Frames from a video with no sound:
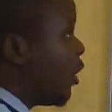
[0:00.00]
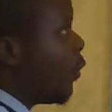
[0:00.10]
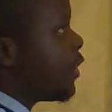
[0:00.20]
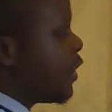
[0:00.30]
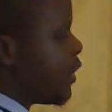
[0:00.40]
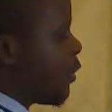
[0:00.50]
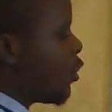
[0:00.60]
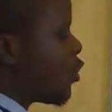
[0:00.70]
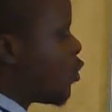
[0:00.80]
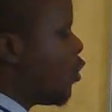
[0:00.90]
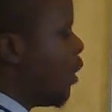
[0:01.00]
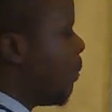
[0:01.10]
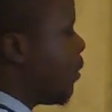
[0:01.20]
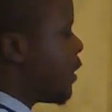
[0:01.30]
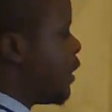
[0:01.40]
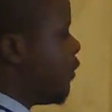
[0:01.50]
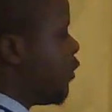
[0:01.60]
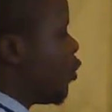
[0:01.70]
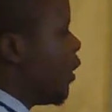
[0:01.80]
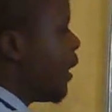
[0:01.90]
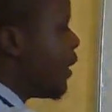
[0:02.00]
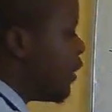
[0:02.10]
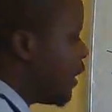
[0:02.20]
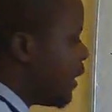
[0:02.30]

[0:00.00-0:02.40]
which is equal to positive 2.